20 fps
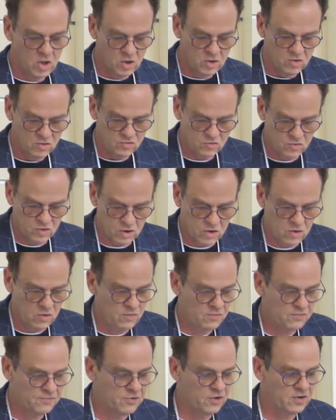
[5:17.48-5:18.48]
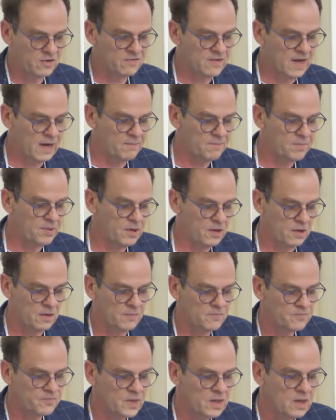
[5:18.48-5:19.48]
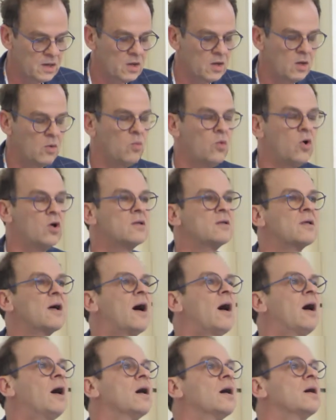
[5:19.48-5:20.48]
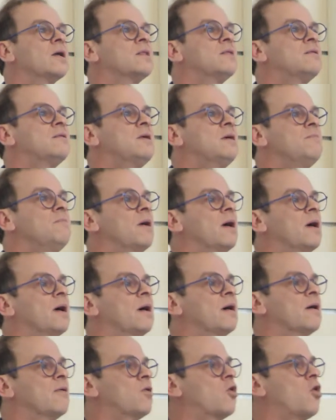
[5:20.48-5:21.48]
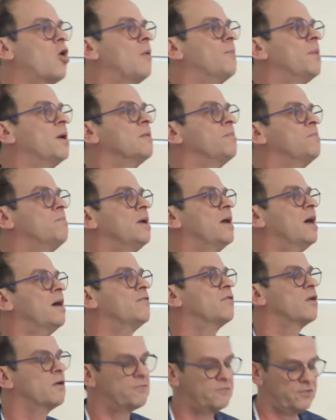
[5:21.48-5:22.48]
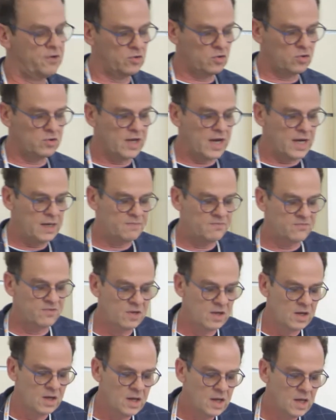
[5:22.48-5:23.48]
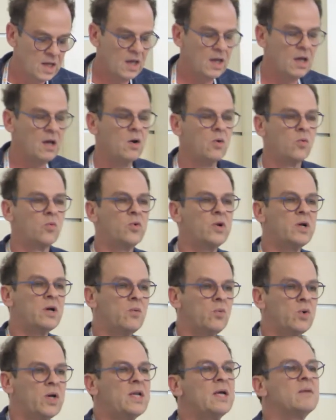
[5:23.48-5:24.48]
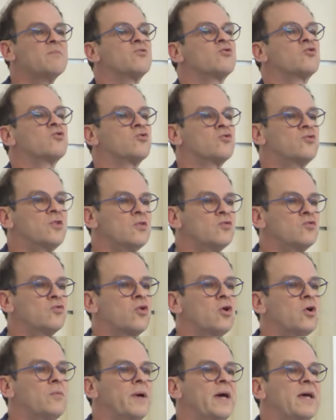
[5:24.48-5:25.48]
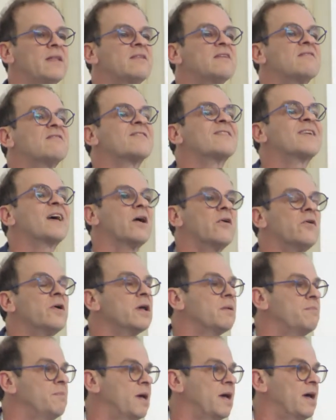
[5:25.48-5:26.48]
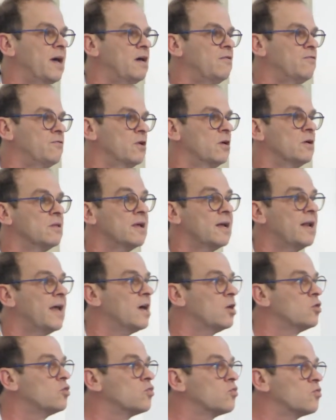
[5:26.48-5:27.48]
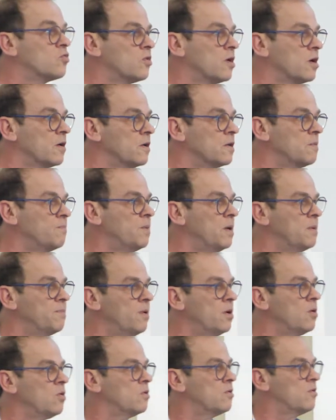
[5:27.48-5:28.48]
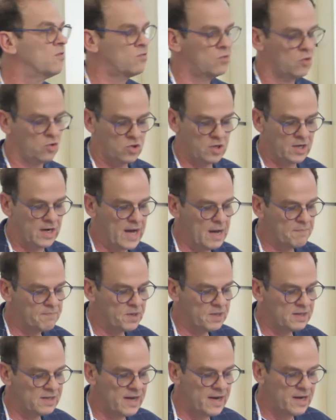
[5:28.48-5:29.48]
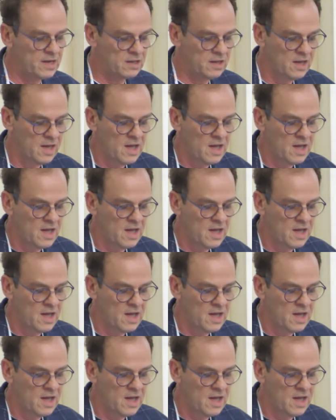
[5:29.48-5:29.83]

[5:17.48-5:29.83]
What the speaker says: So, for example, what are common behavioral phenotypes? Williams syndrome and the staring behavior, they like to stare at people, or the social appetite,